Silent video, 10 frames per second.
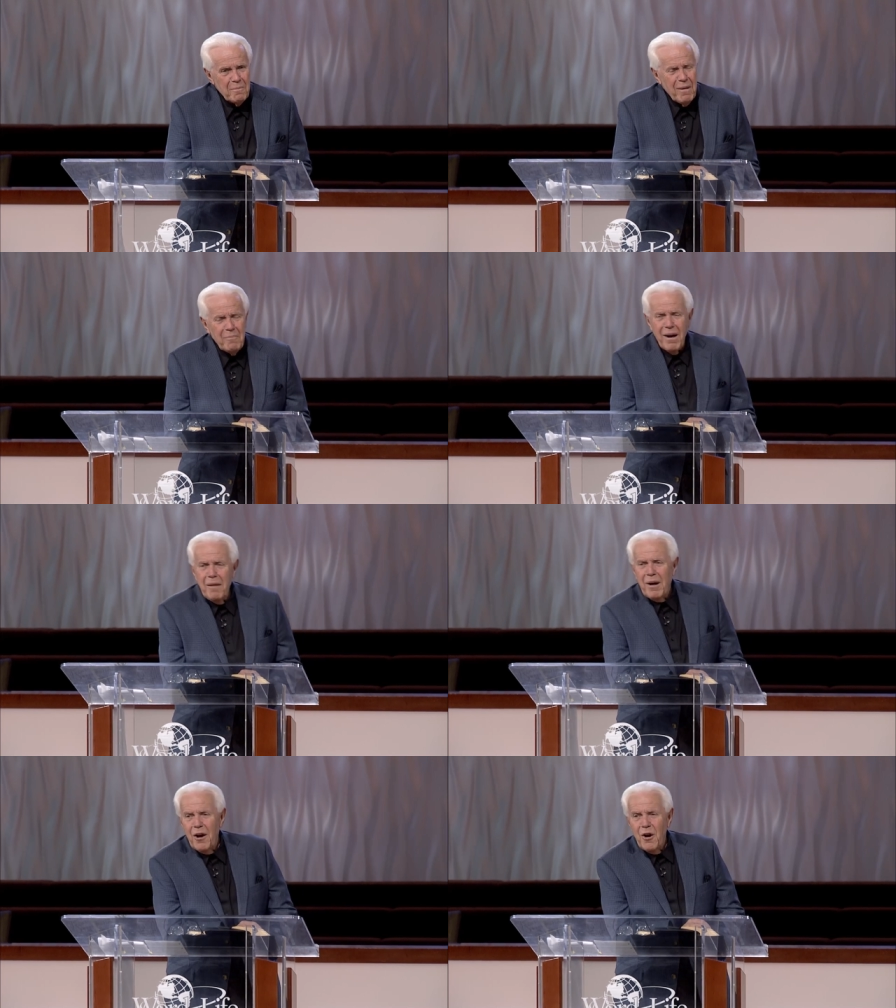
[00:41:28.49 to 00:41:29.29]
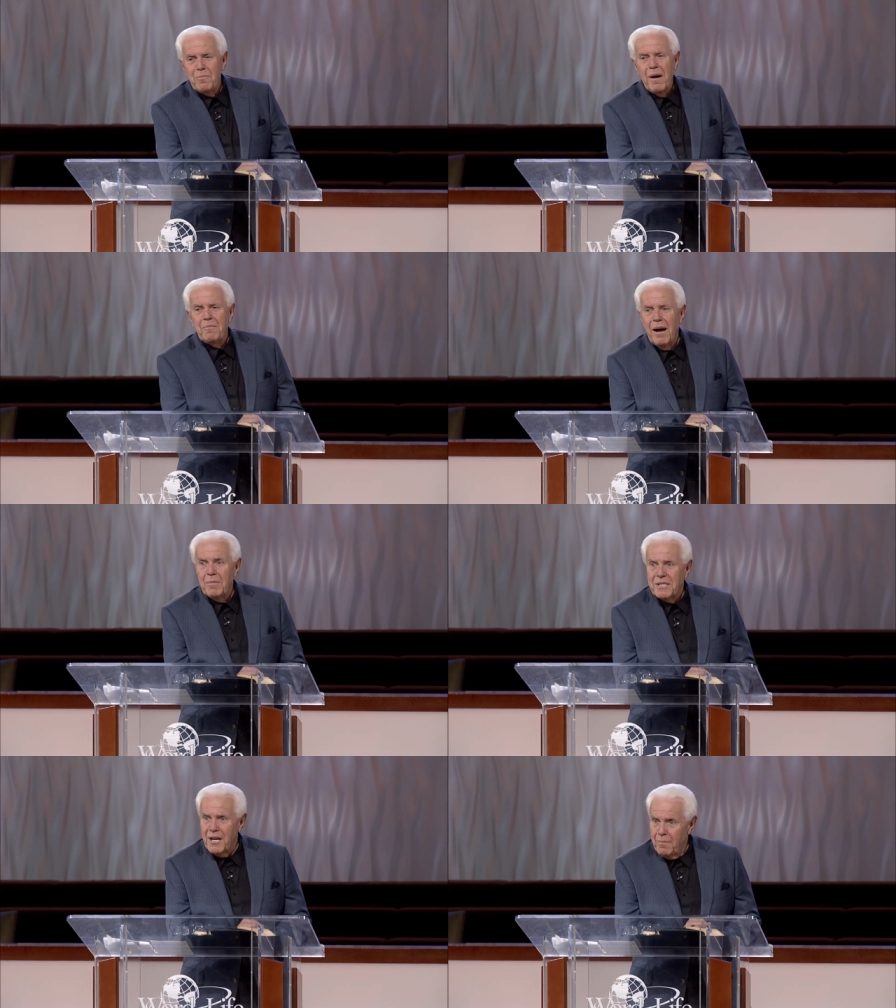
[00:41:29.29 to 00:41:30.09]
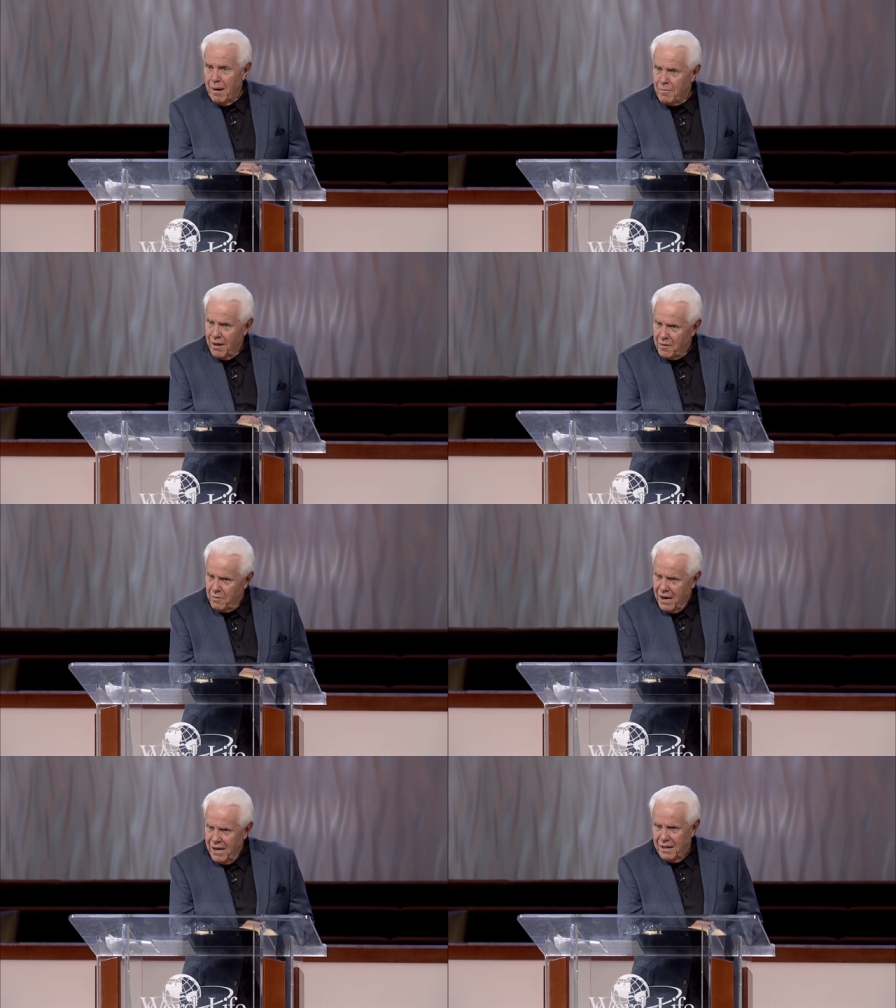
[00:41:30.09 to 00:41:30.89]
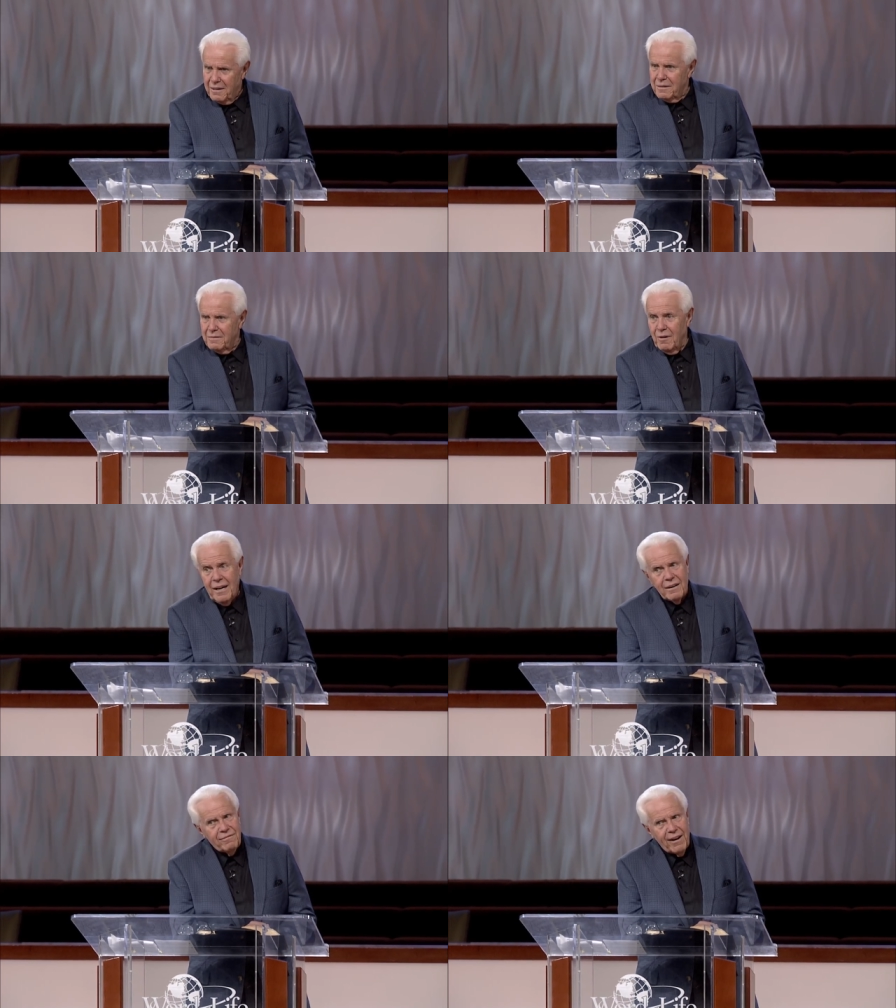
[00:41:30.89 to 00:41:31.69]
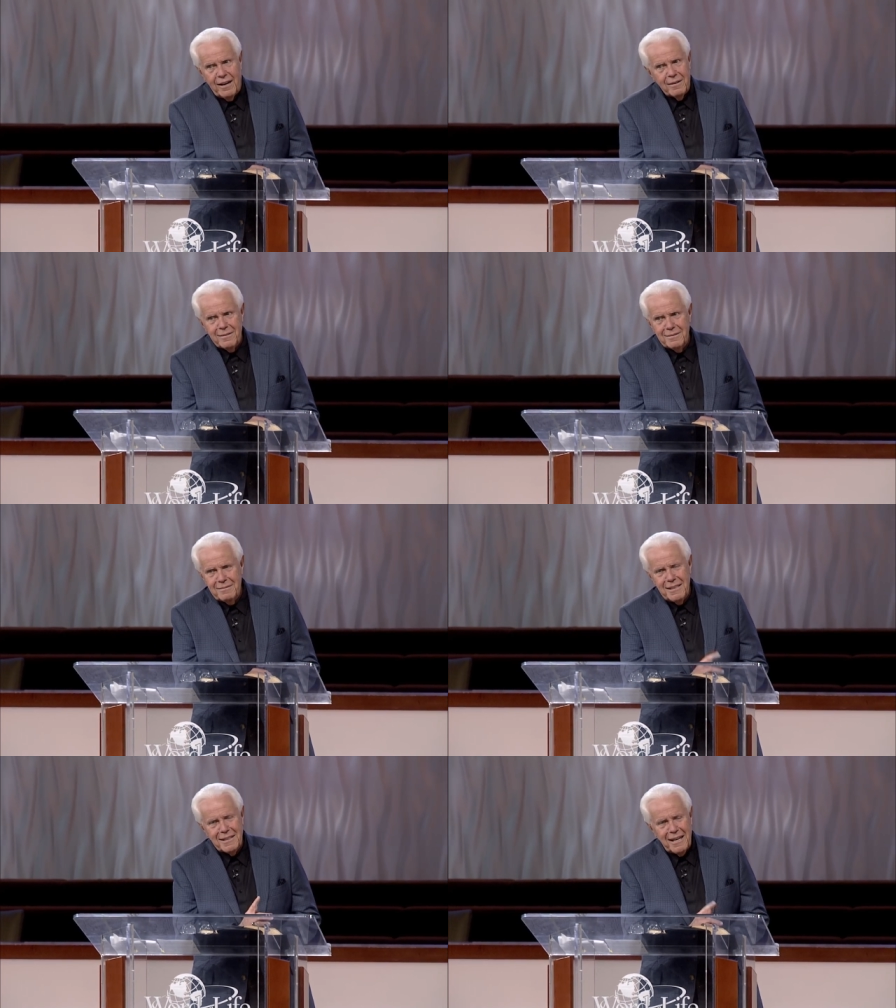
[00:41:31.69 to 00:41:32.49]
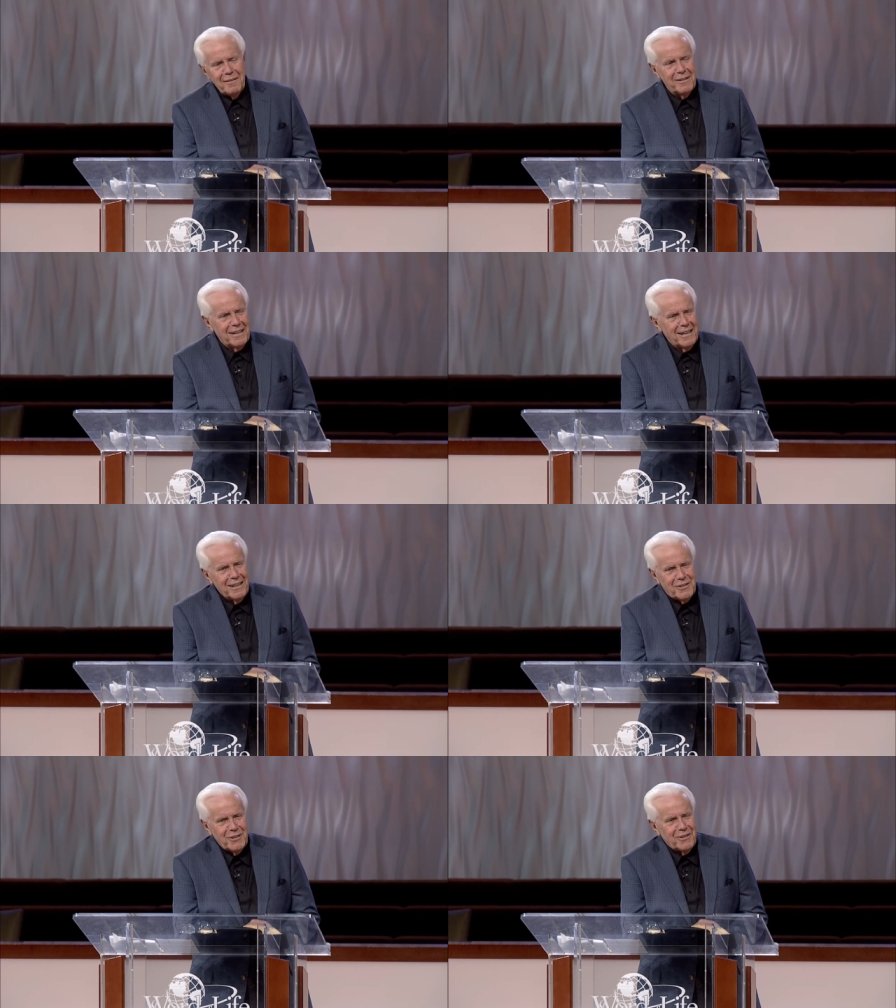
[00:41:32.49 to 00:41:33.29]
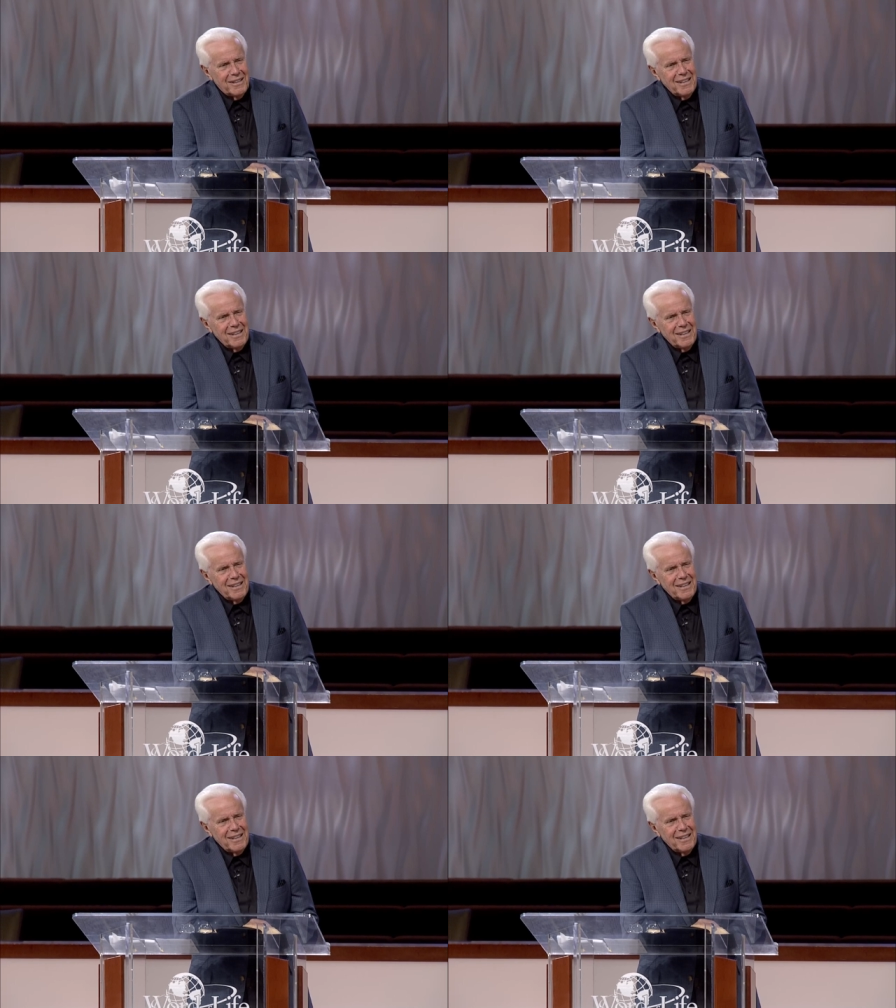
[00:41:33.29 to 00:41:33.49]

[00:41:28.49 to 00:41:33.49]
my mama, I heard my mama tell my brother Wayne. Wayne could fight. He's in heaven today too.